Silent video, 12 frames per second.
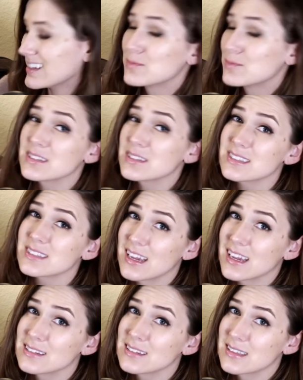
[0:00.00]
but
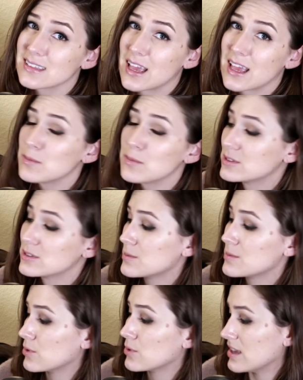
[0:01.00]
scarcely able to
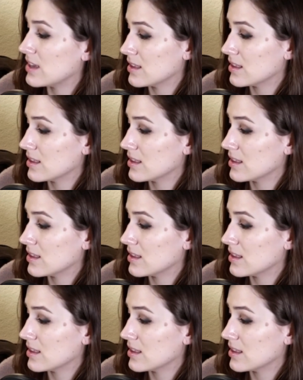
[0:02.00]
breathe.